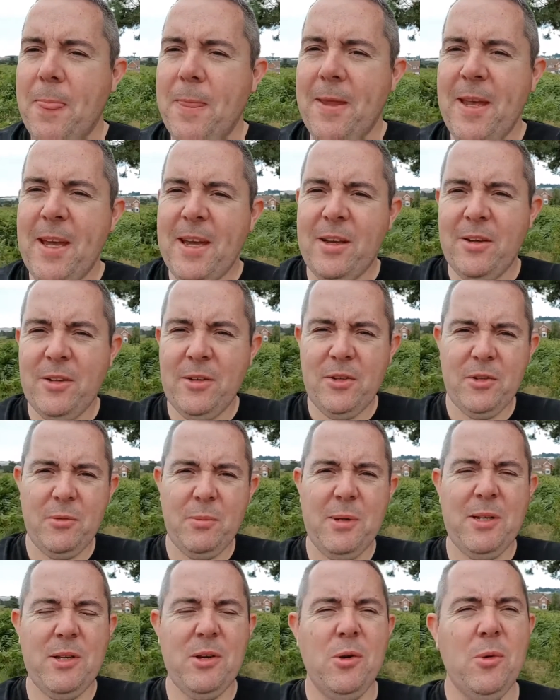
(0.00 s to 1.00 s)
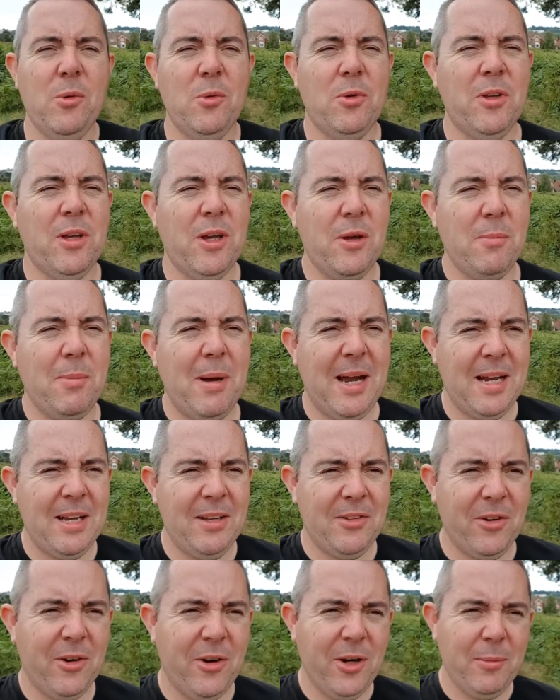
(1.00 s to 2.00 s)
Yeah, it'd just be cool to go back
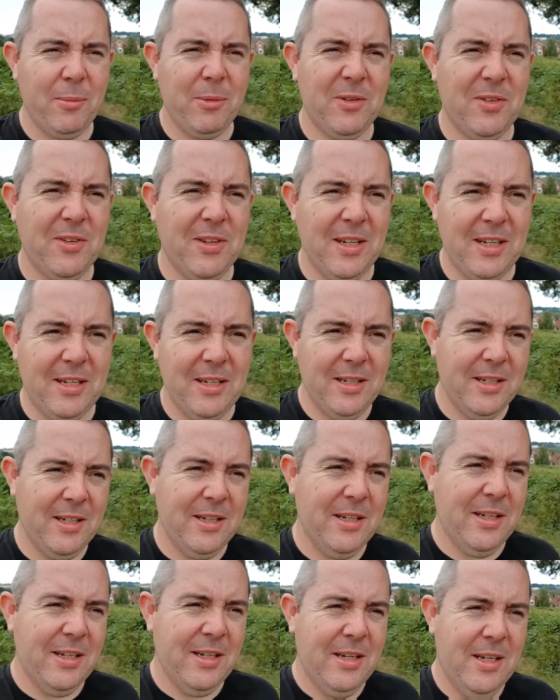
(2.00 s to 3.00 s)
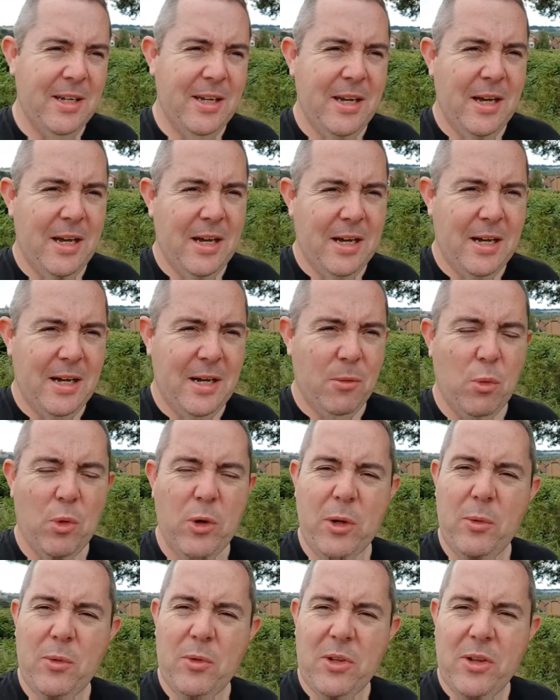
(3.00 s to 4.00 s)
in time and see
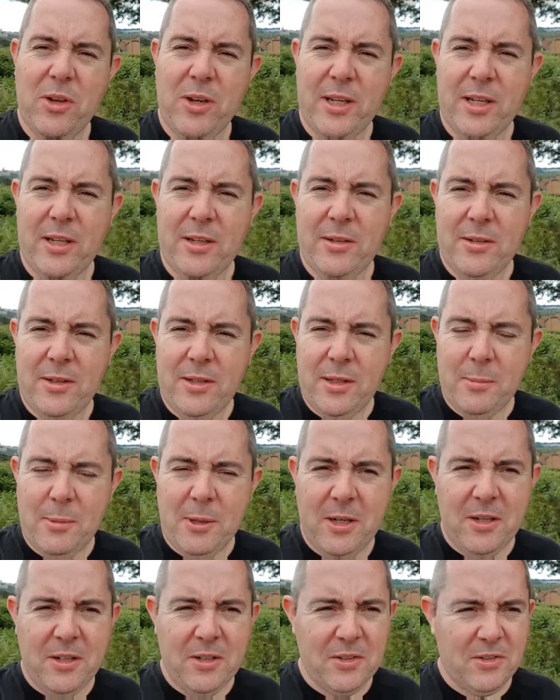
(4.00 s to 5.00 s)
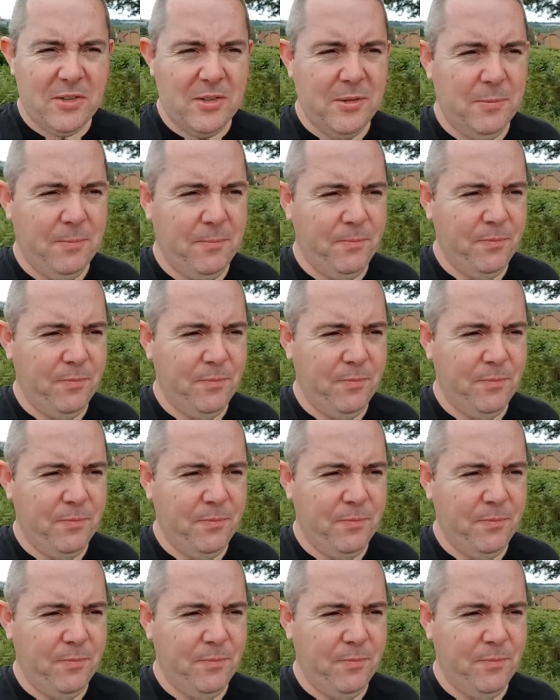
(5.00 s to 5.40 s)
what it was like in the past.